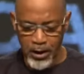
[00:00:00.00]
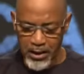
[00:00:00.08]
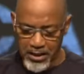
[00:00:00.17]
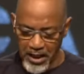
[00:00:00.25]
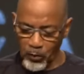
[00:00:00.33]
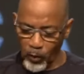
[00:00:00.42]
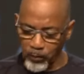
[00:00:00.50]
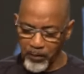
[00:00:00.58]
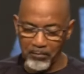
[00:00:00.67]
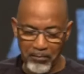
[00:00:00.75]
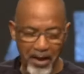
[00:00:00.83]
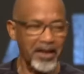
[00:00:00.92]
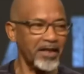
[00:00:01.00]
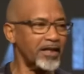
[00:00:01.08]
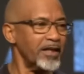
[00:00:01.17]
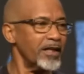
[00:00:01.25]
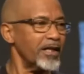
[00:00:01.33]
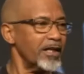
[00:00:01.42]
there will be
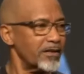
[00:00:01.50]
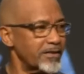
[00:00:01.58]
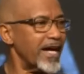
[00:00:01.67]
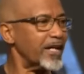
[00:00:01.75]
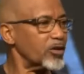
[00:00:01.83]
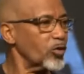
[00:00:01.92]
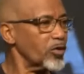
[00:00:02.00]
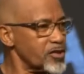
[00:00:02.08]
many that will